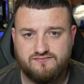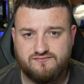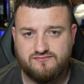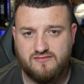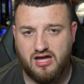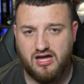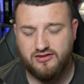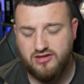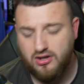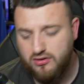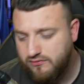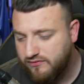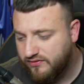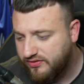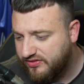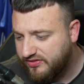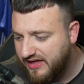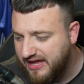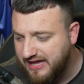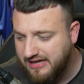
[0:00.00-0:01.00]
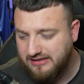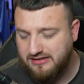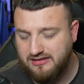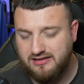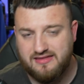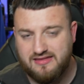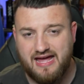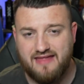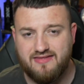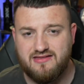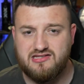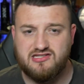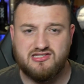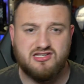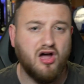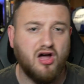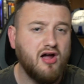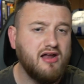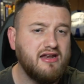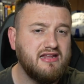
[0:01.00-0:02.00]
I don't think that the
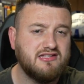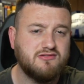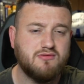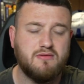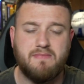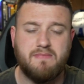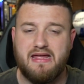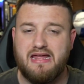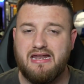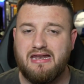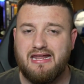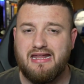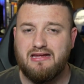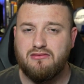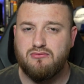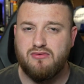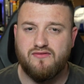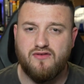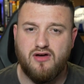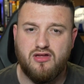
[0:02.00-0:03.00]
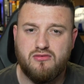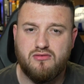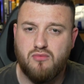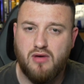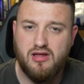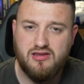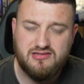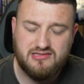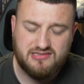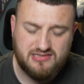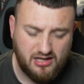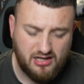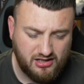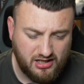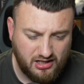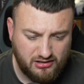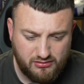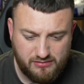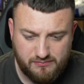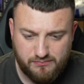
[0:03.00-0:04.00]
signings we're being linked with are the ones that are
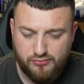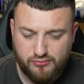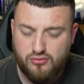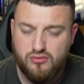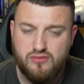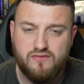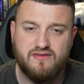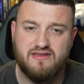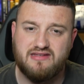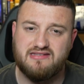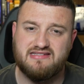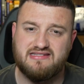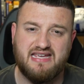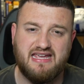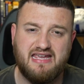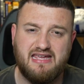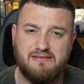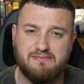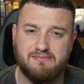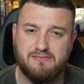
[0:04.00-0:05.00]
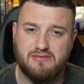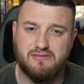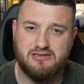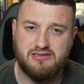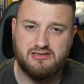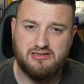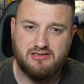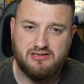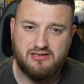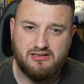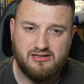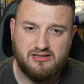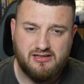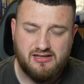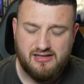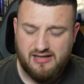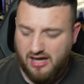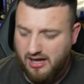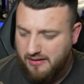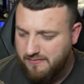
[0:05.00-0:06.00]
going to improve this team.
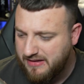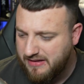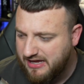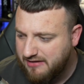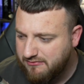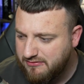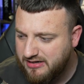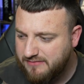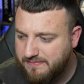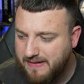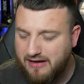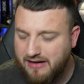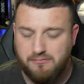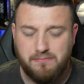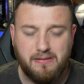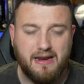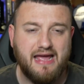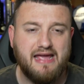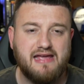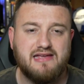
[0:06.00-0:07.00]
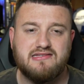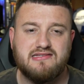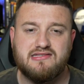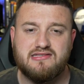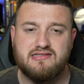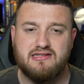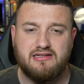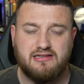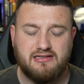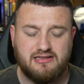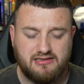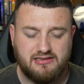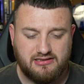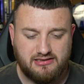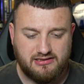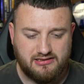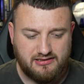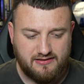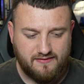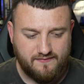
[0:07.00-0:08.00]
I'm hearing about players
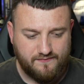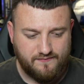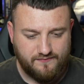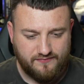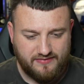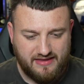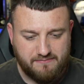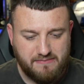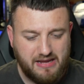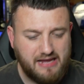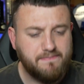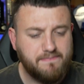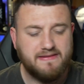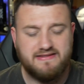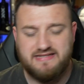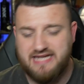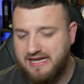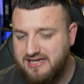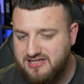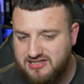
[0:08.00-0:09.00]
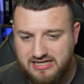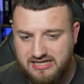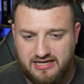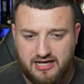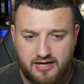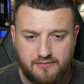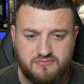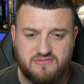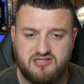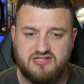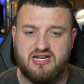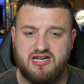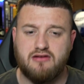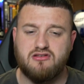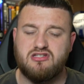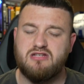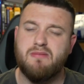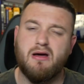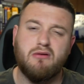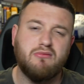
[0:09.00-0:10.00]
that may potentially come to
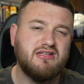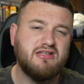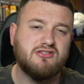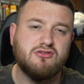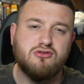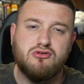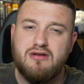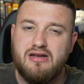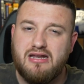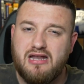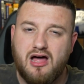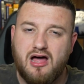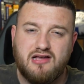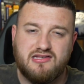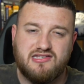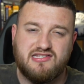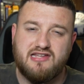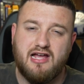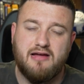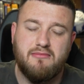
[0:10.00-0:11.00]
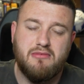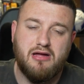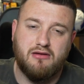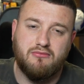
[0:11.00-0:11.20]
Chelsea, but we saw it last summer.